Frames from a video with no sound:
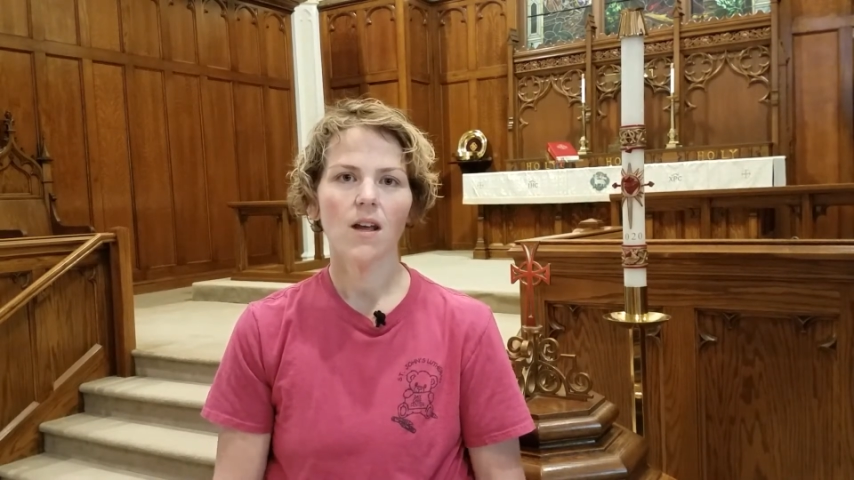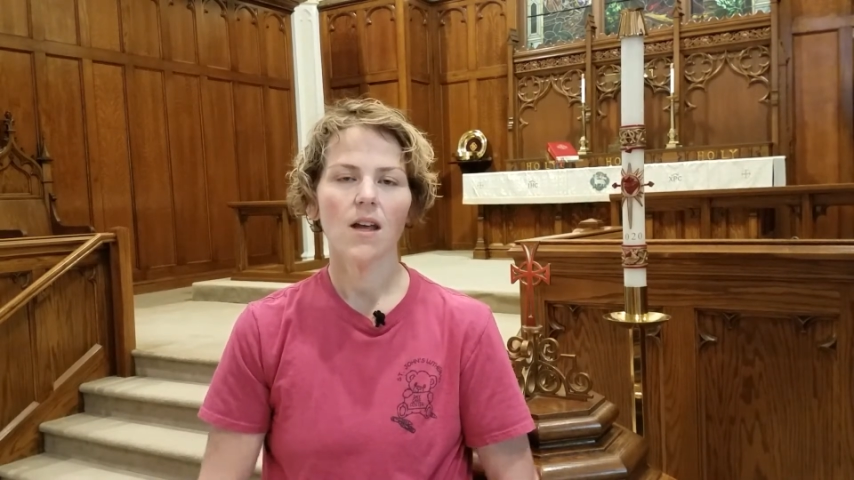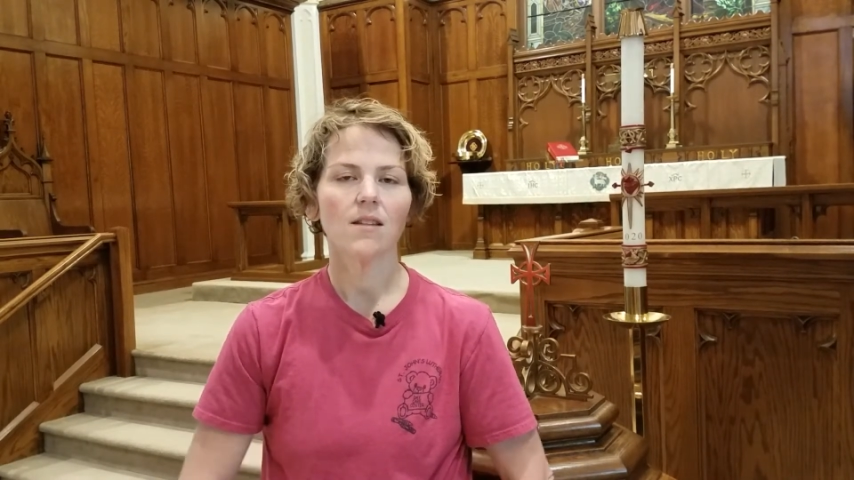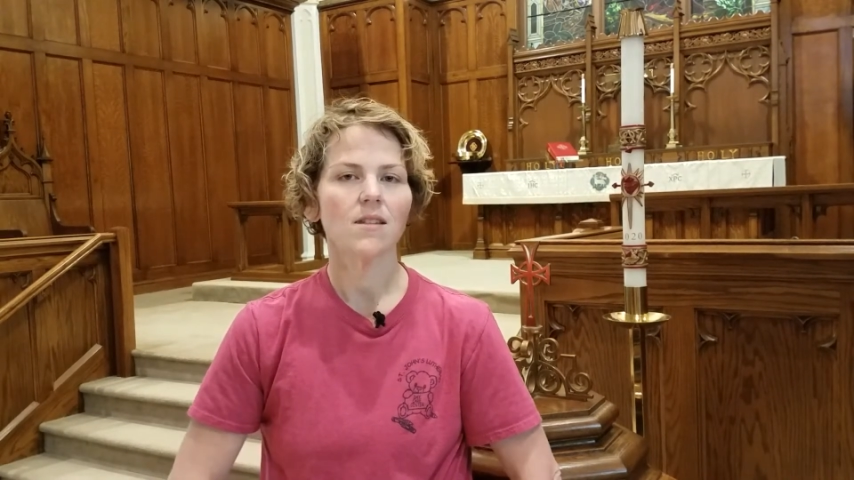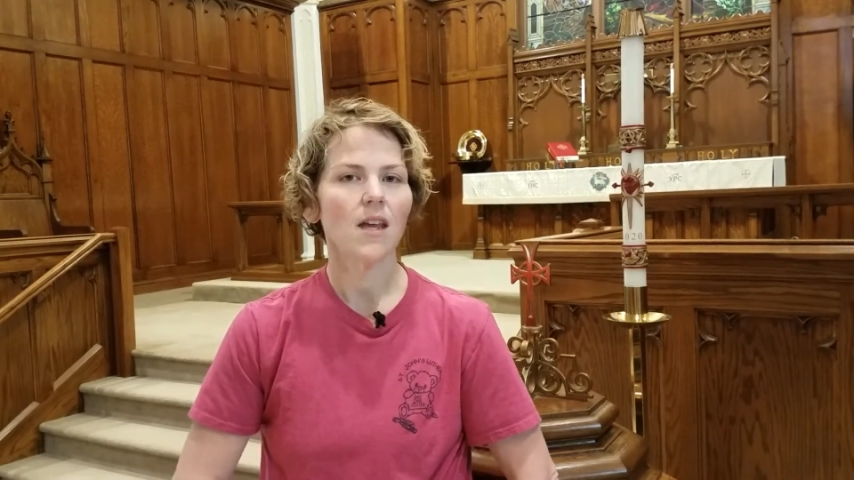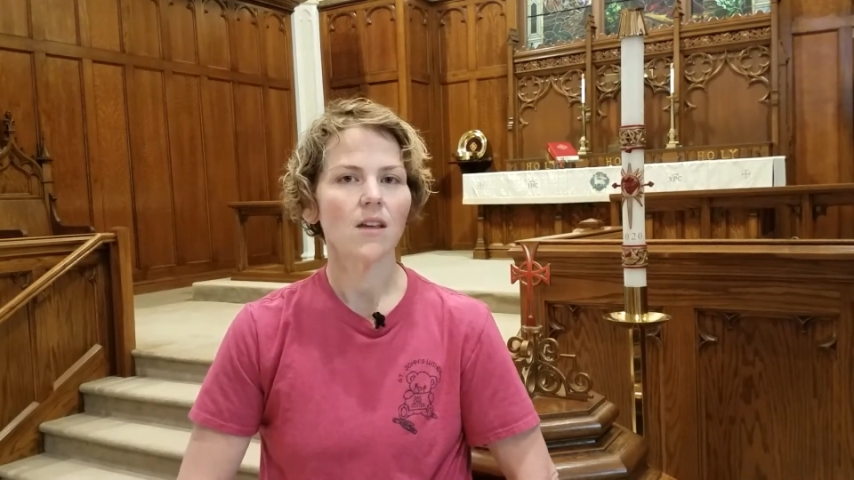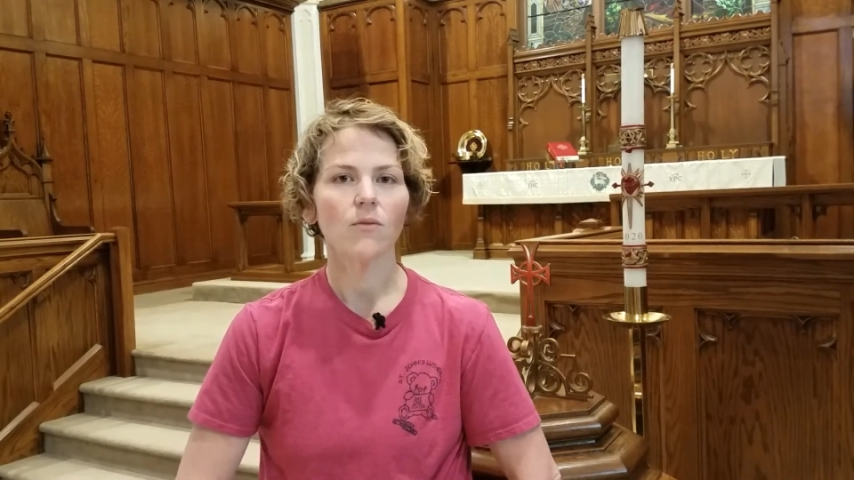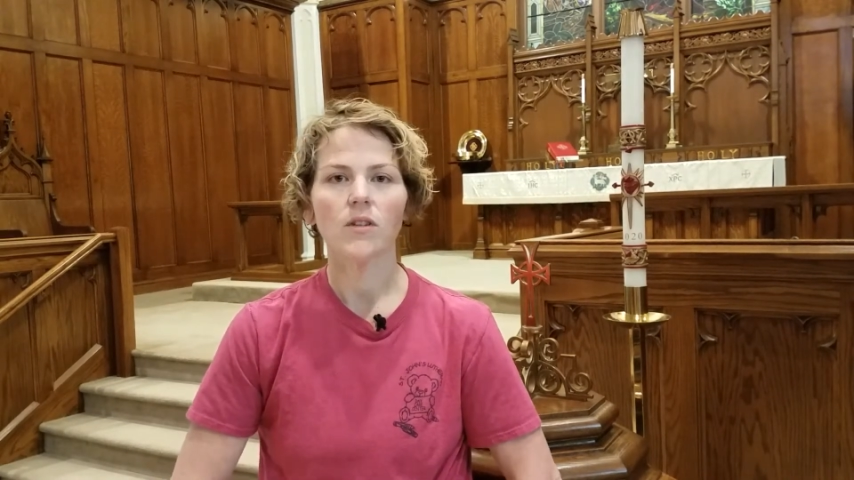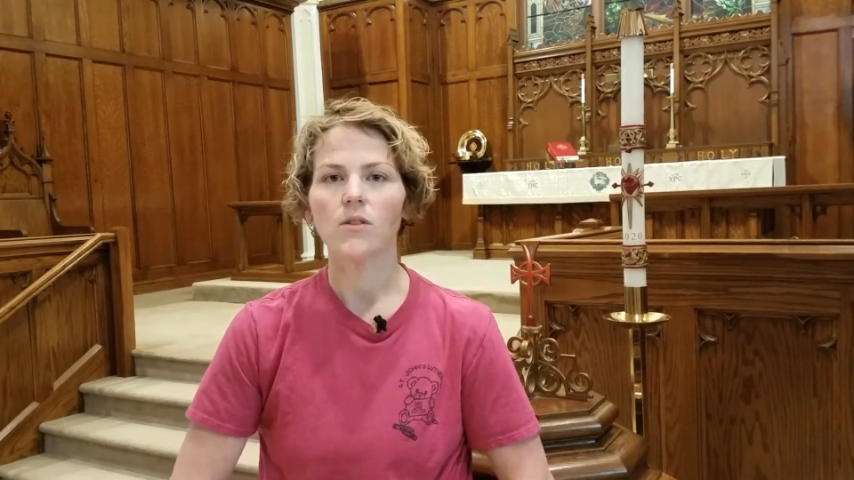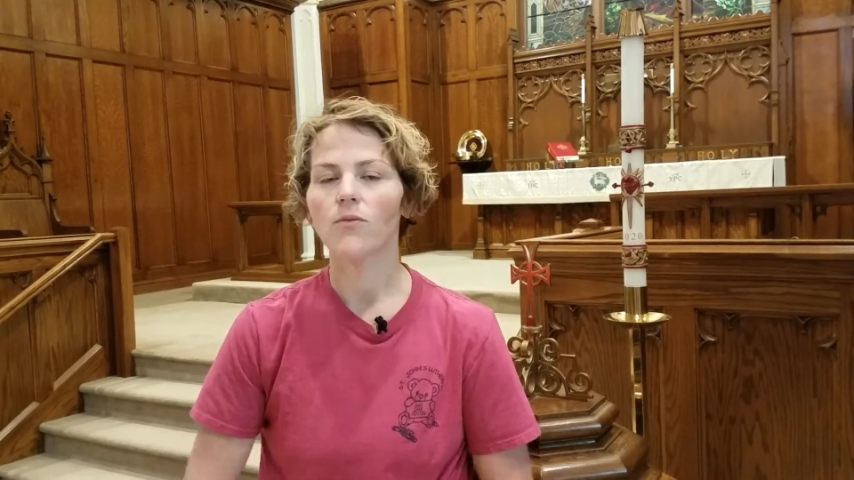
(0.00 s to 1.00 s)
It's safe,
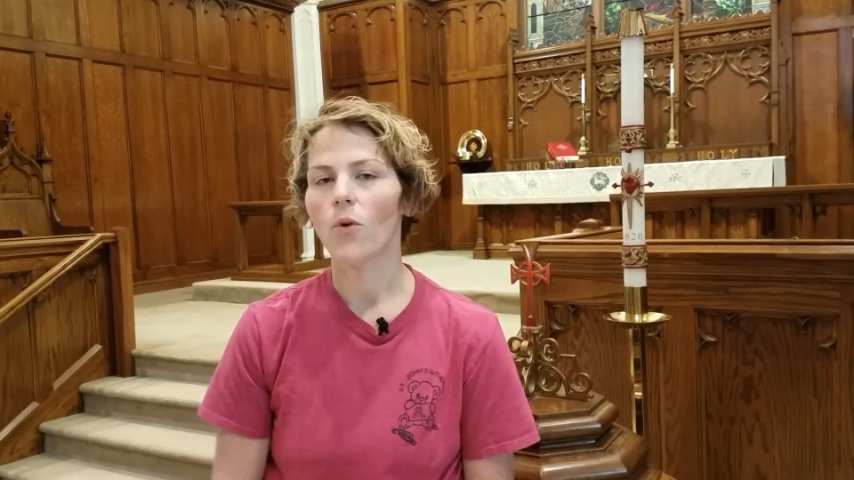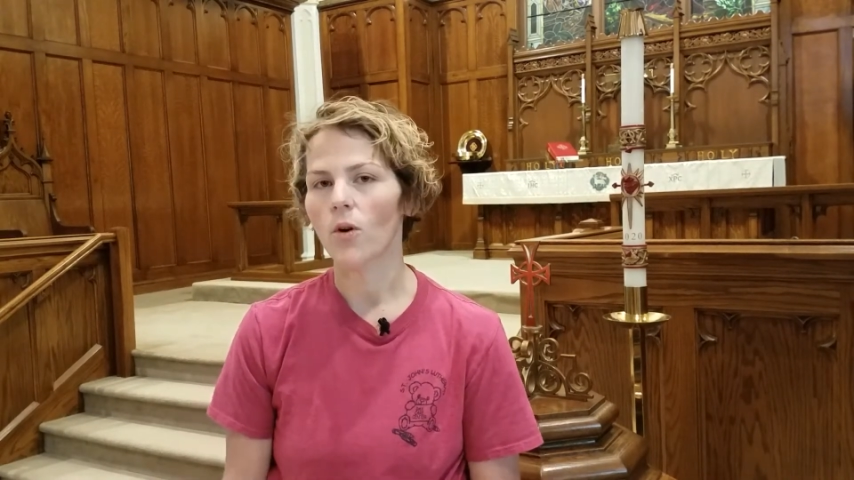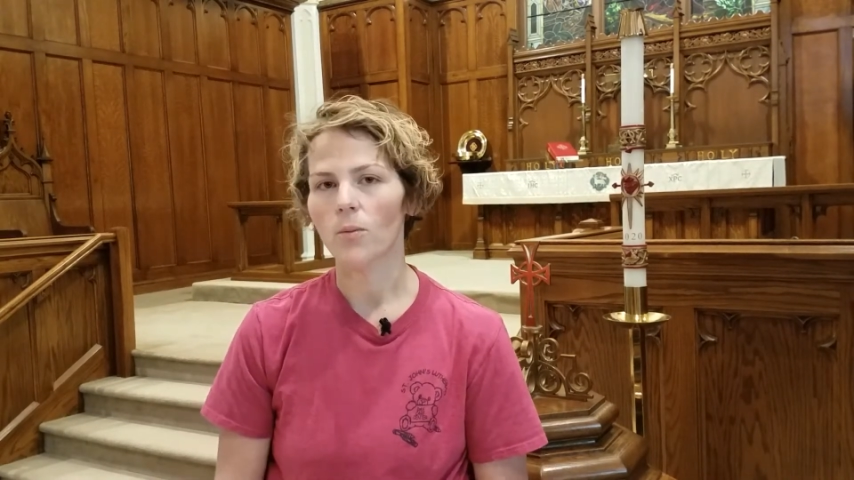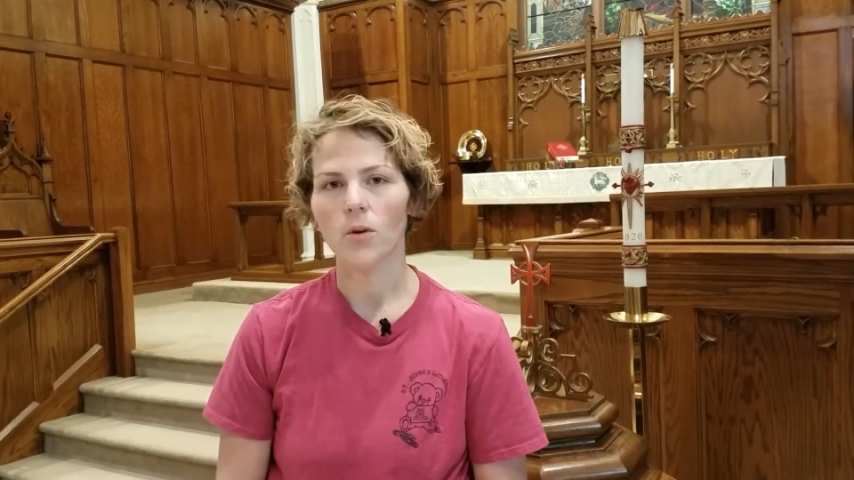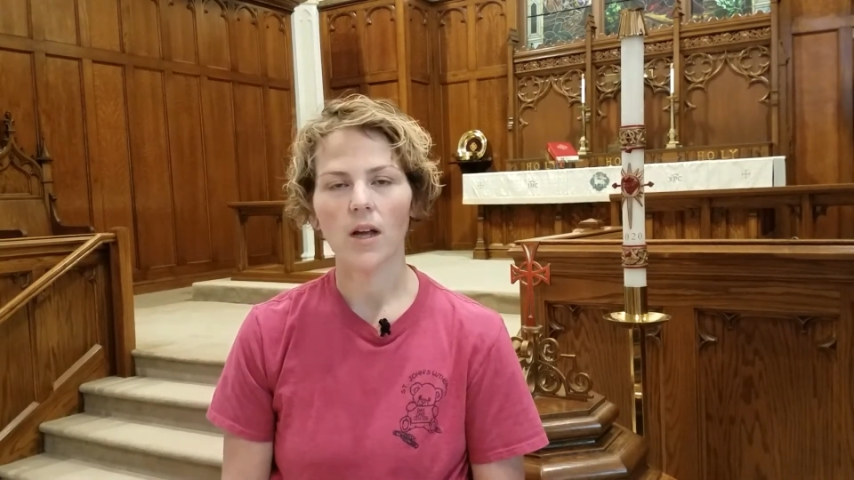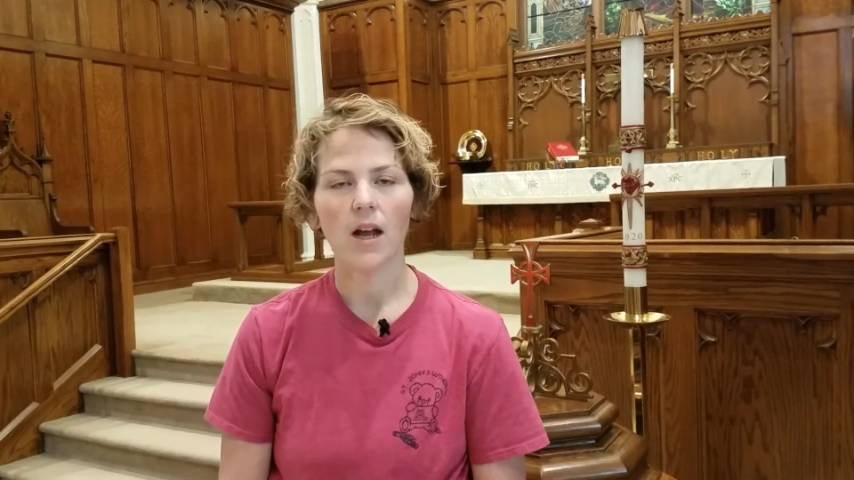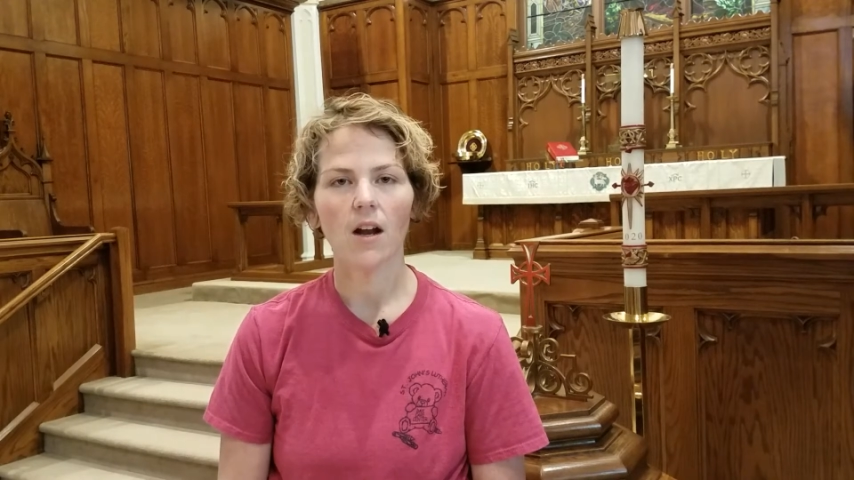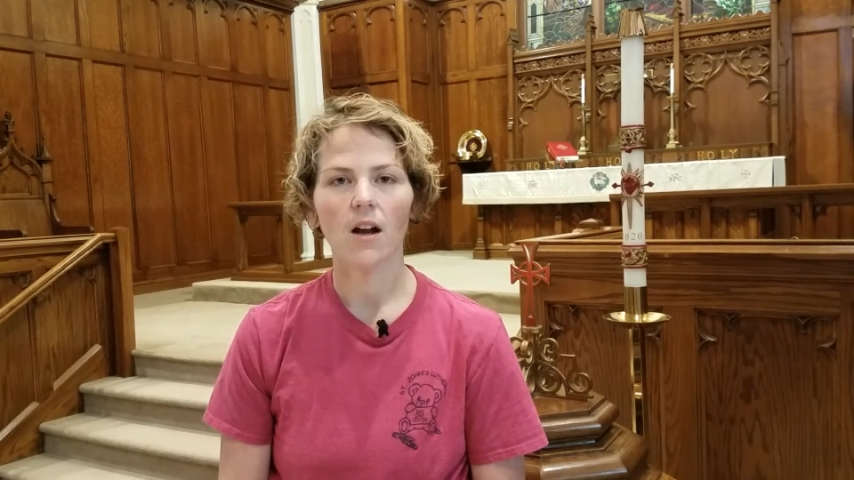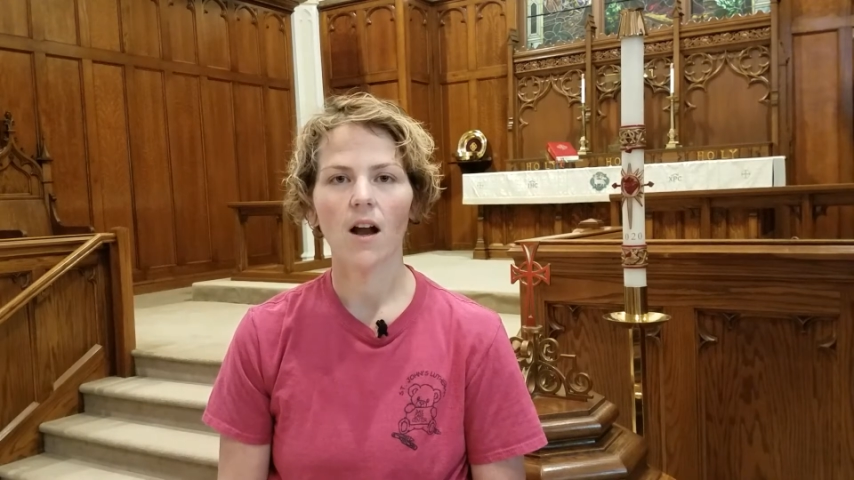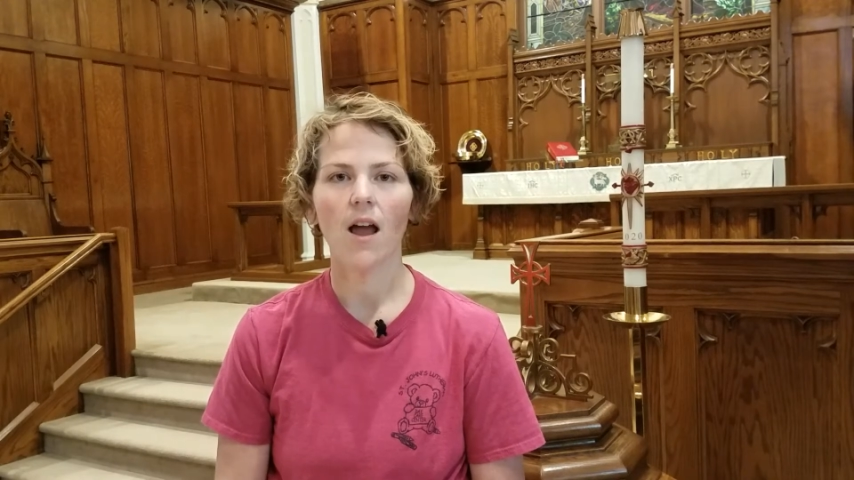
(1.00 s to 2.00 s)
it's affordable care,